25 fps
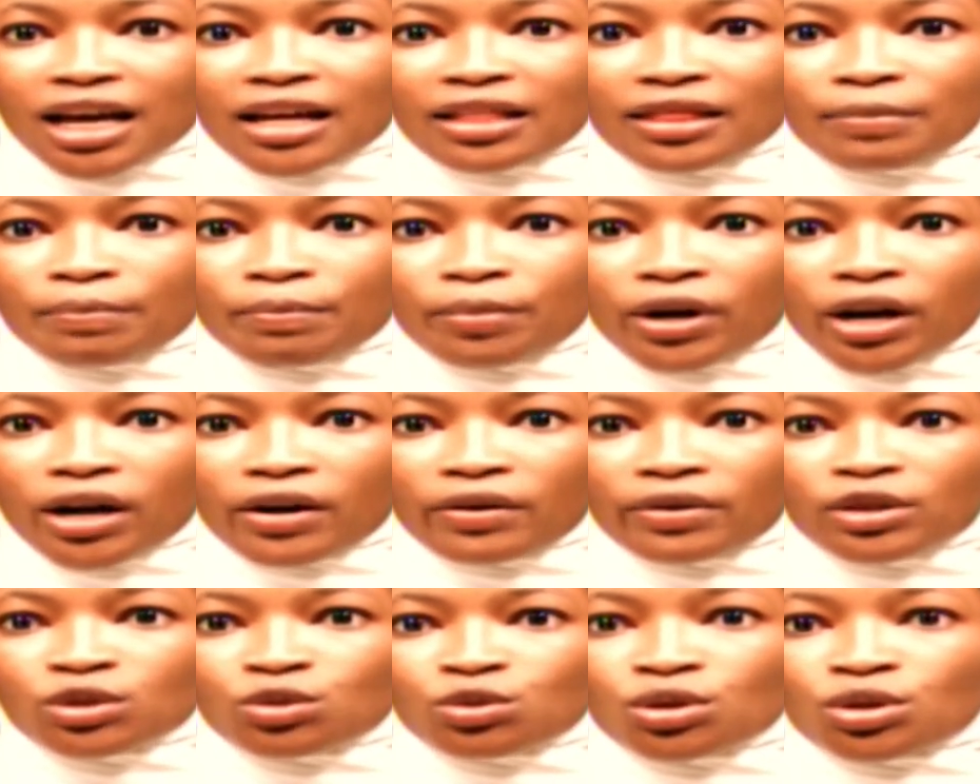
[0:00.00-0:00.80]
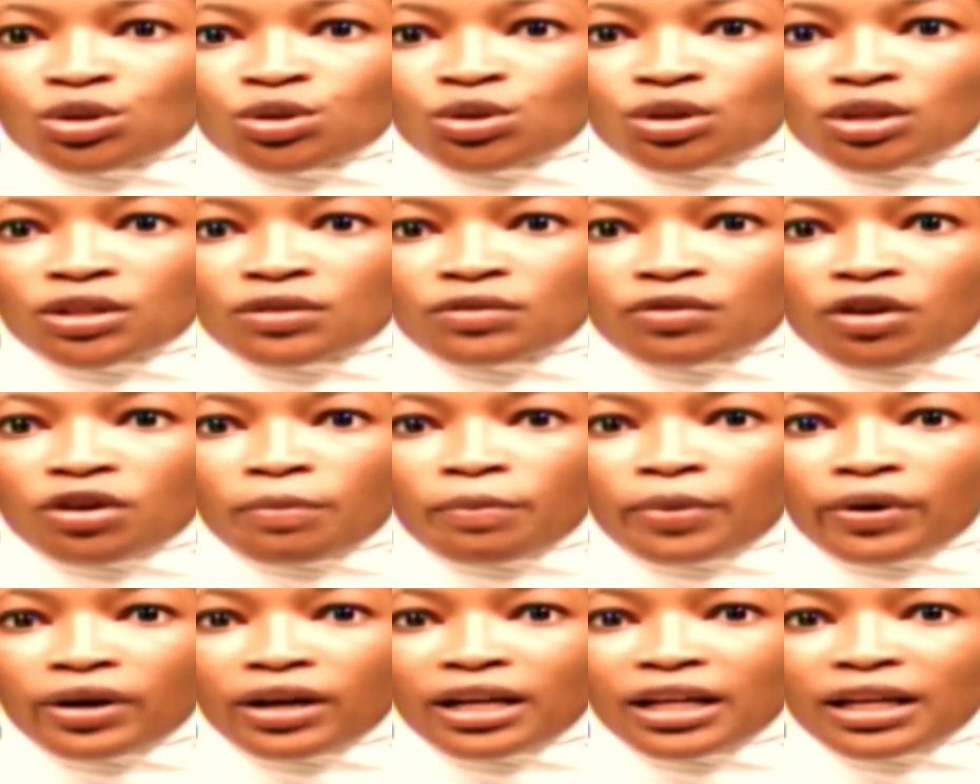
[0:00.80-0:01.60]
at the Paris
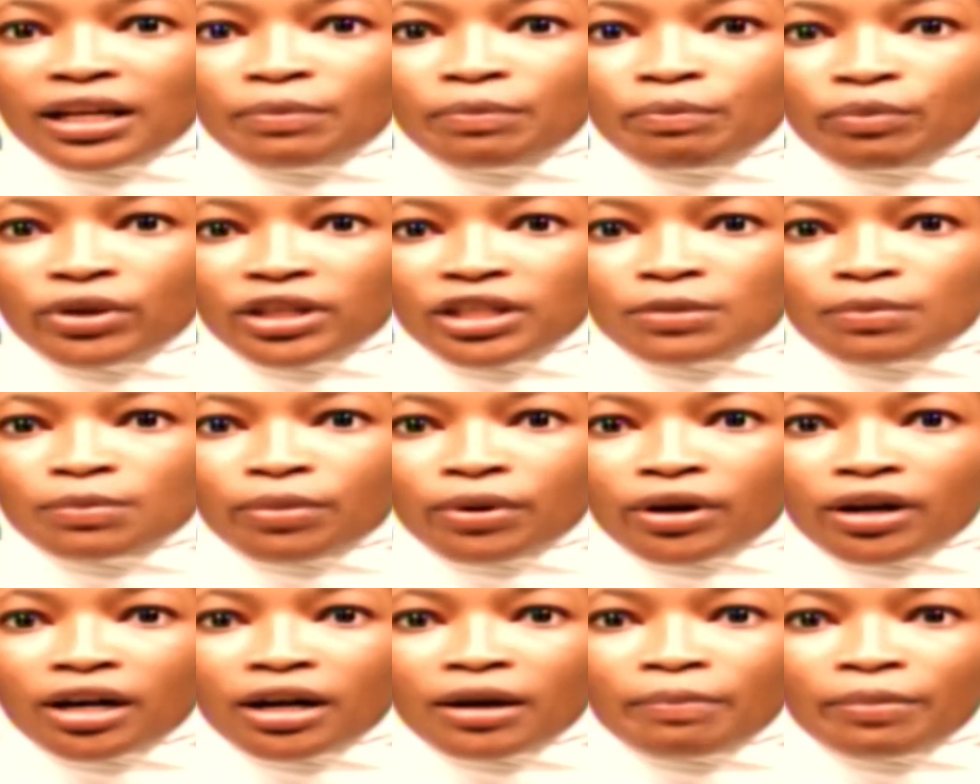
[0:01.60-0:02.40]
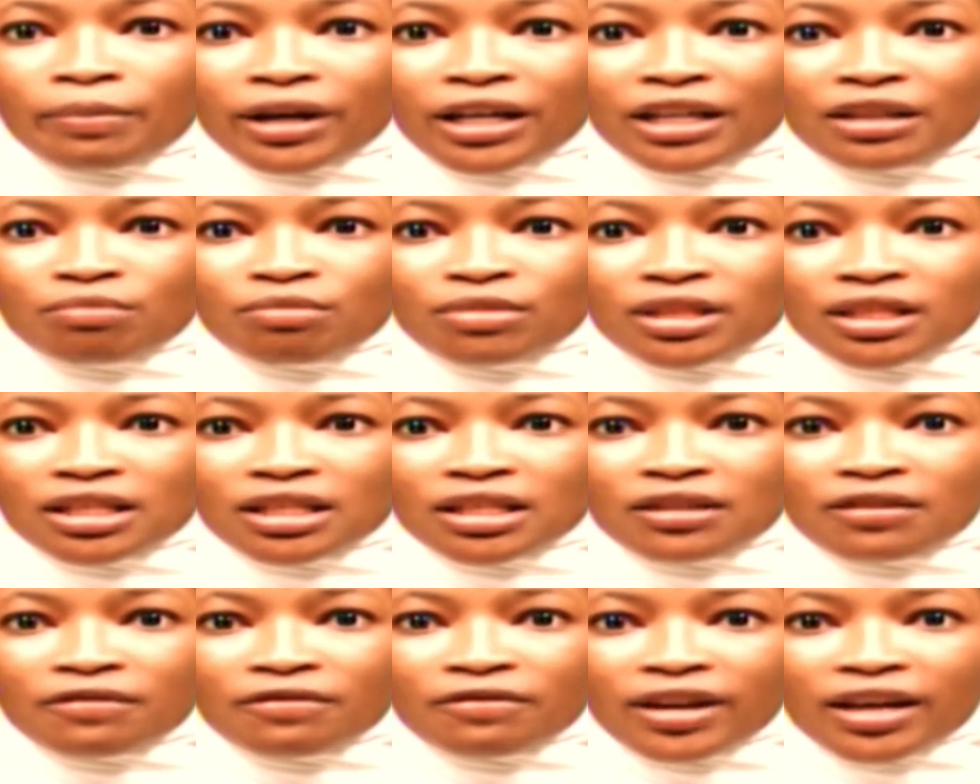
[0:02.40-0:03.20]
2024 Paralympics para
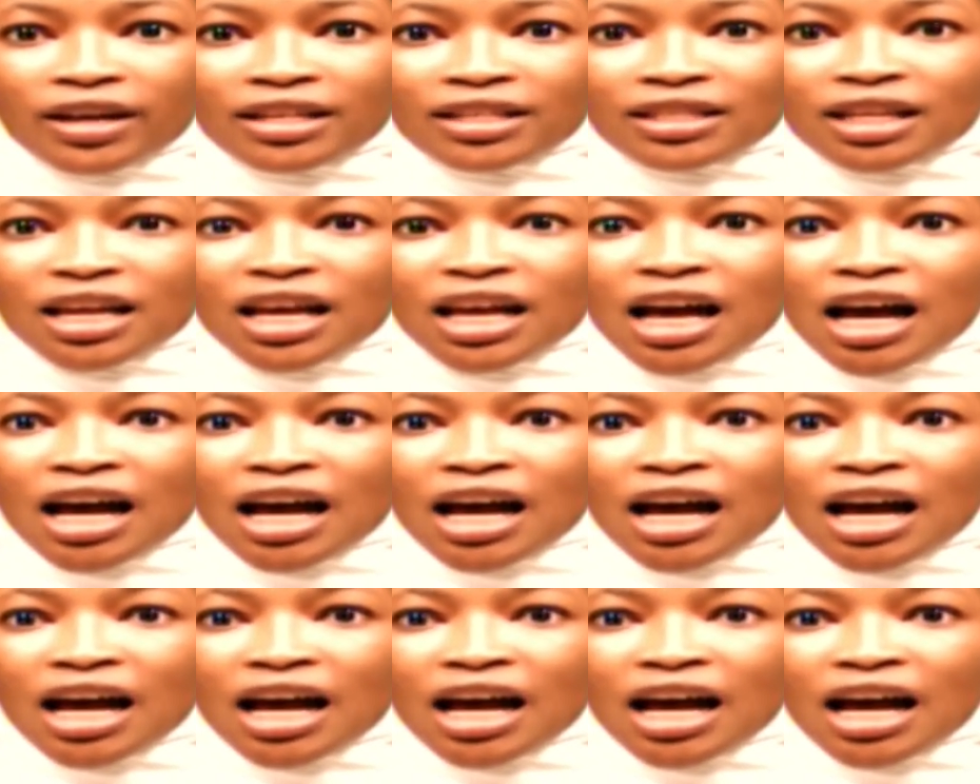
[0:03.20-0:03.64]
badminton event